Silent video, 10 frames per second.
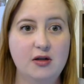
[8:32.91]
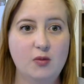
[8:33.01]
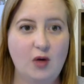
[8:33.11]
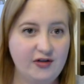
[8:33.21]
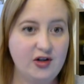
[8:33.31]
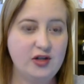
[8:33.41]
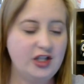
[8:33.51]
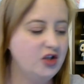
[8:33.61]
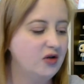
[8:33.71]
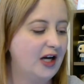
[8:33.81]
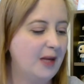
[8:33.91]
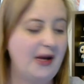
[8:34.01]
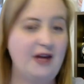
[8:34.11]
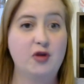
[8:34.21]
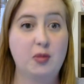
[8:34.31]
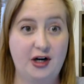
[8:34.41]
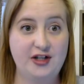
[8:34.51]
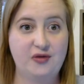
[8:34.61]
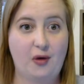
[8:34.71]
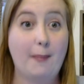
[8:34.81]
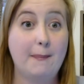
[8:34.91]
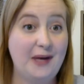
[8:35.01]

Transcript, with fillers: one of the only two that I paid full price for.